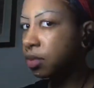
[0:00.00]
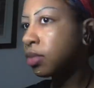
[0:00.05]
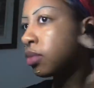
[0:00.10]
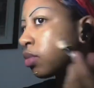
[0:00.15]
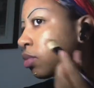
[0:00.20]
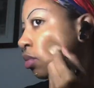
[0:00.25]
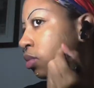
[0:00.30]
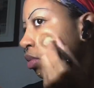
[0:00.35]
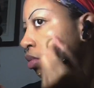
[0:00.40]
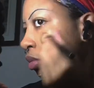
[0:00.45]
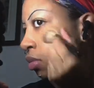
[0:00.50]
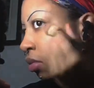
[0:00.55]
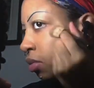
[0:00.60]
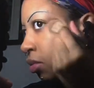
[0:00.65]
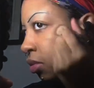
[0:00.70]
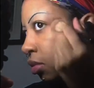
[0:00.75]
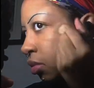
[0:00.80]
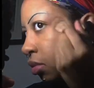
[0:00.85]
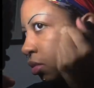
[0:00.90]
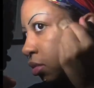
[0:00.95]
And I
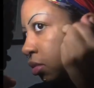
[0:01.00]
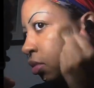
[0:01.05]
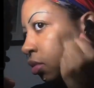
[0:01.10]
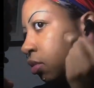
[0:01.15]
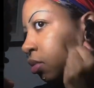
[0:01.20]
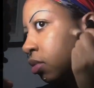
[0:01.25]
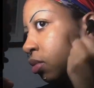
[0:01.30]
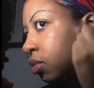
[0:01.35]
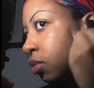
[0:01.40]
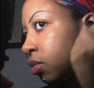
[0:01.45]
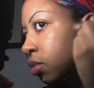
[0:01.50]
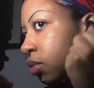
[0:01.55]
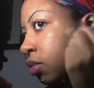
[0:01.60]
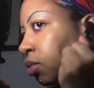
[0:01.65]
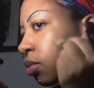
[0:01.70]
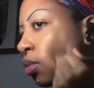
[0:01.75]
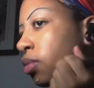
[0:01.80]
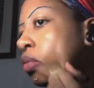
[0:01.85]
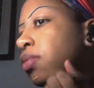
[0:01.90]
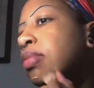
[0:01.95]
honestly love the
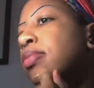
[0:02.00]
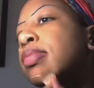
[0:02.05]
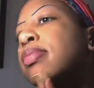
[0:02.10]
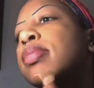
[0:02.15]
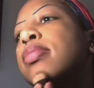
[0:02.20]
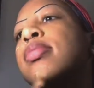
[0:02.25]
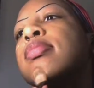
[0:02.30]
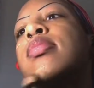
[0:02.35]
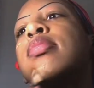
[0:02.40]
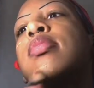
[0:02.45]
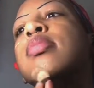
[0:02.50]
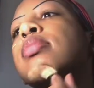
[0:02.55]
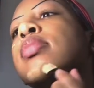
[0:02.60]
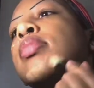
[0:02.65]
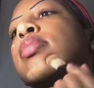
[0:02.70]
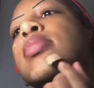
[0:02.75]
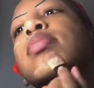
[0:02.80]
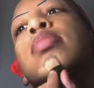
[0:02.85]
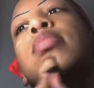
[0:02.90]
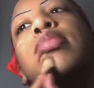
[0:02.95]
consistency
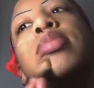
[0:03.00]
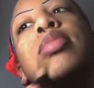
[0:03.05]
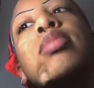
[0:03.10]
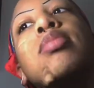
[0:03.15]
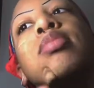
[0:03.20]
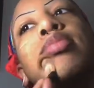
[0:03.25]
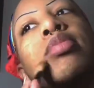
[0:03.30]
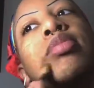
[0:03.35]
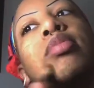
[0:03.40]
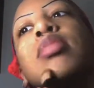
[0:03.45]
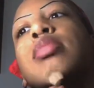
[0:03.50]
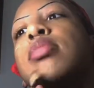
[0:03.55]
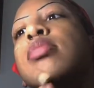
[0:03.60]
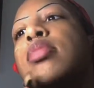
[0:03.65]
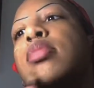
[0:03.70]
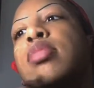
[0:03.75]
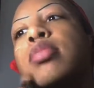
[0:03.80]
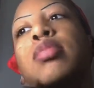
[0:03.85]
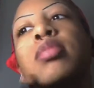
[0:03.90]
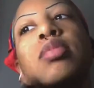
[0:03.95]
of the tinted
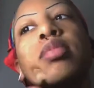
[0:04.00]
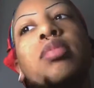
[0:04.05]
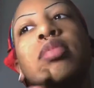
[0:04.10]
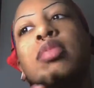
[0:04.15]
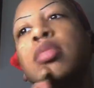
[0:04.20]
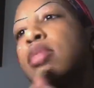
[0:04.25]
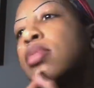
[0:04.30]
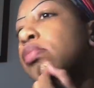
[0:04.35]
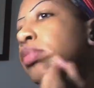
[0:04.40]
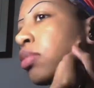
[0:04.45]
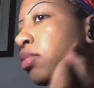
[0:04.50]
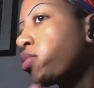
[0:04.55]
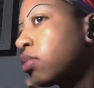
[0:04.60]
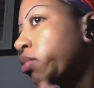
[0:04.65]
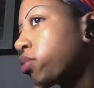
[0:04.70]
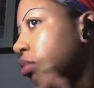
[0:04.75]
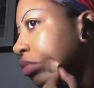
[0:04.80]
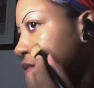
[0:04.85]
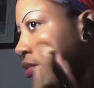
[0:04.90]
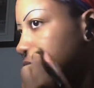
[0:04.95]
moisturizer, so I was
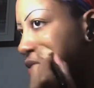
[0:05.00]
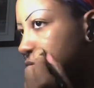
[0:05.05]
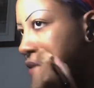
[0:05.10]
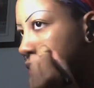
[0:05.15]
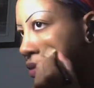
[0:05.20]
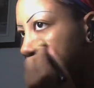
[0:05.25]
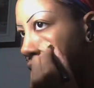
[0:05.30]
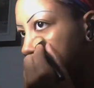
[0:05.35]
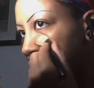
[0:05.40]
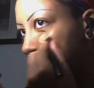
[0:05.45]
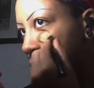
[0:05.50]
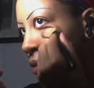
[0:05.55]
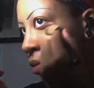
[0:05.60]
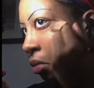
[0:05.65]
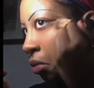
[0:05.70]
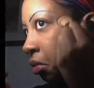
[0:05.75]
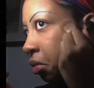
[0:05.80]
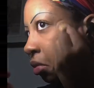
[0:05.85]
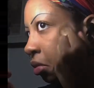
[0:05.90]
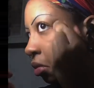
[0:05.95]
actually really
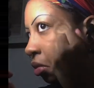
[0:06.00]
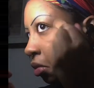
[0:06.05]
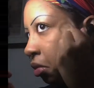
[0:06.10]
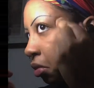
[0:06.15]
surprised,